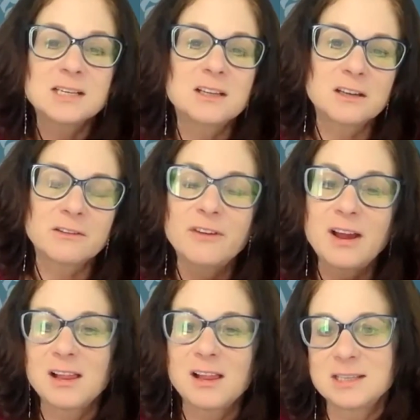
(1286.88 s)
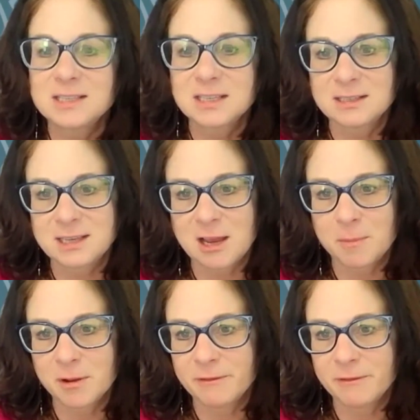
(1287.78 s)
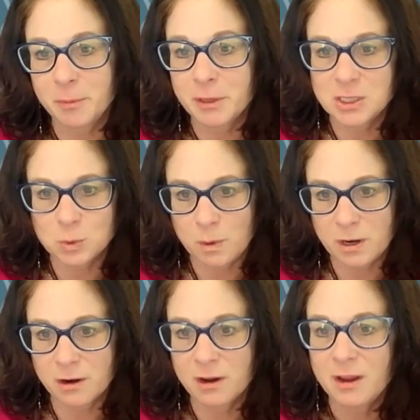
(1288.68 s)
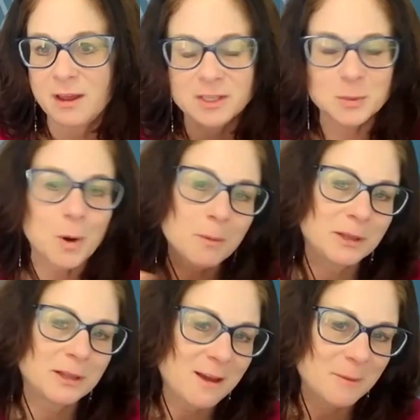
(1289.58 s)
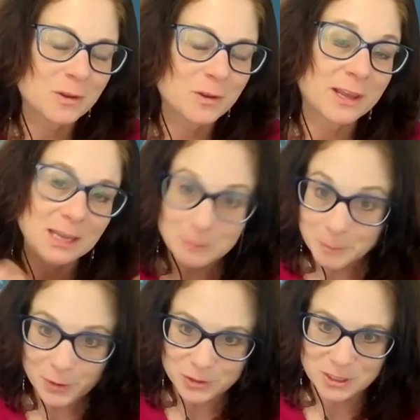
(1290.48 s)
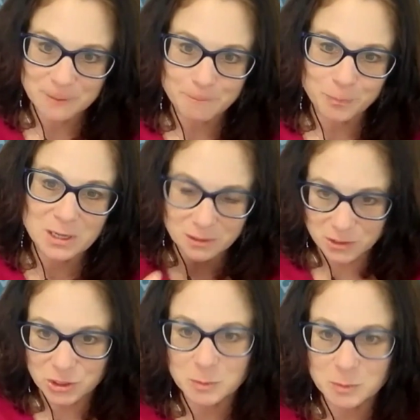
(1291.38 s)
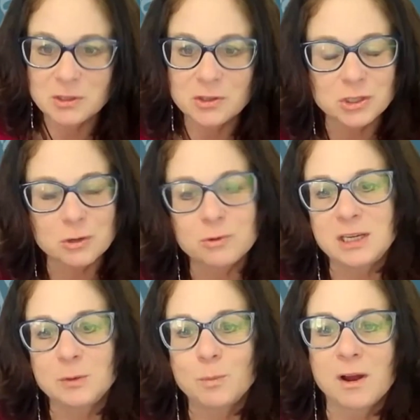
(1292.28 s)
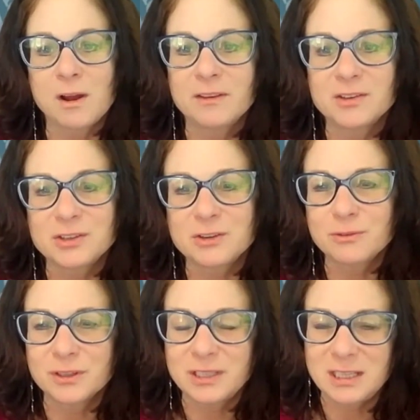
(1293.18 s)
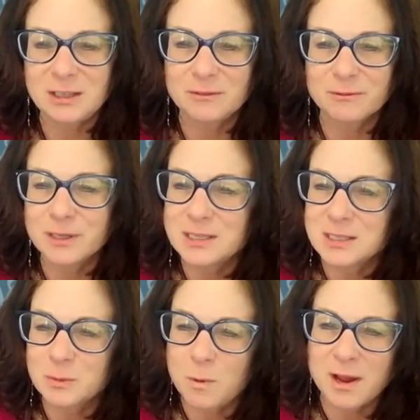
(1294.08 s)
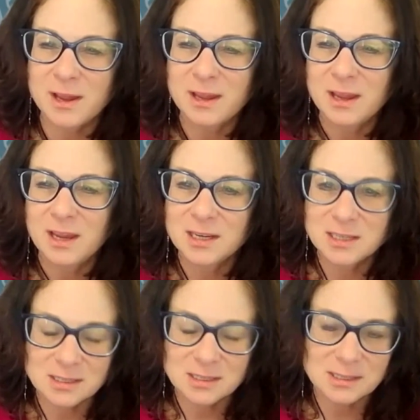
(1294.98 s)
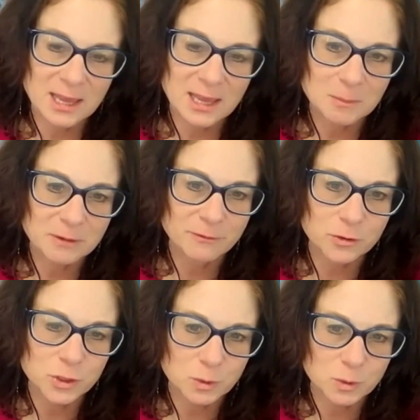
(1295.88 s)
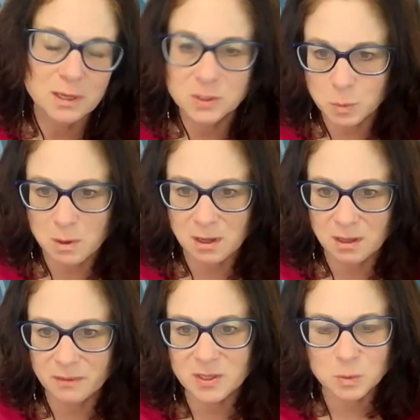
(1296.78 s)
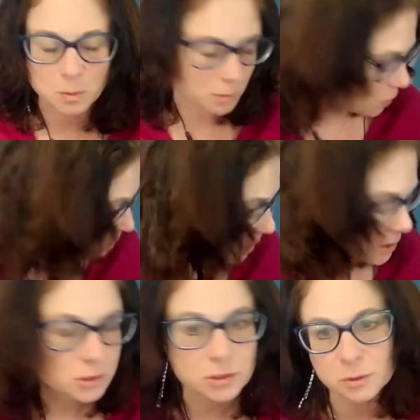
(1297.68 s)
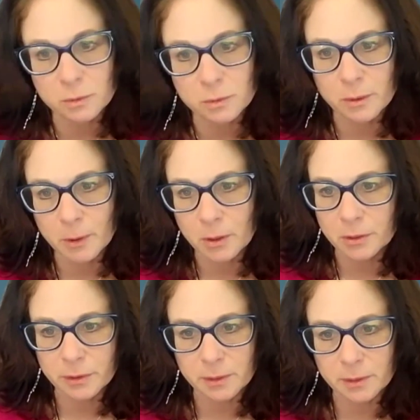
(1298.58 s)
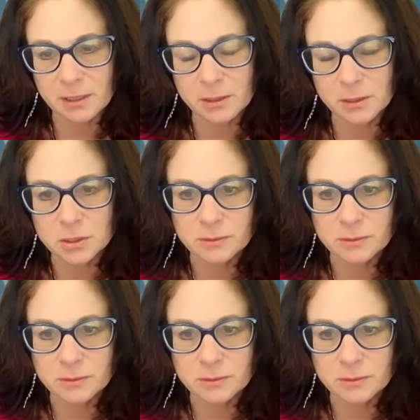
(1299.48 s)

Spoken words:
Silicon Valley is an example of a place where there's probably a lot more like in-person collisions, but there's no real reason why it can't be virtual as well. And that's what we're trying to do with our partnering page.